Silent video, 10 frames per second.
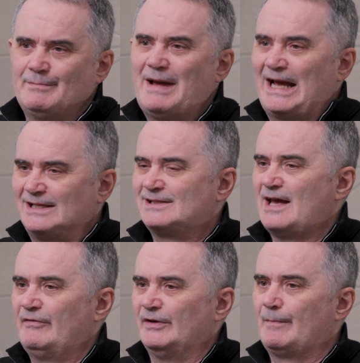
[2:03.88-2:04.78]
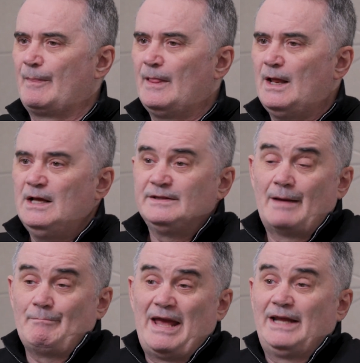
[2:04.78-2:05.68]
the Mag 7.
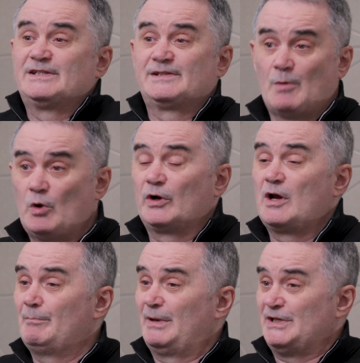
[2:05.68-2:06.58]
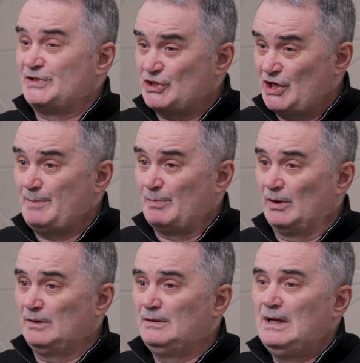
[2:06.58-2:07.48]
That made smaller companies cheaper.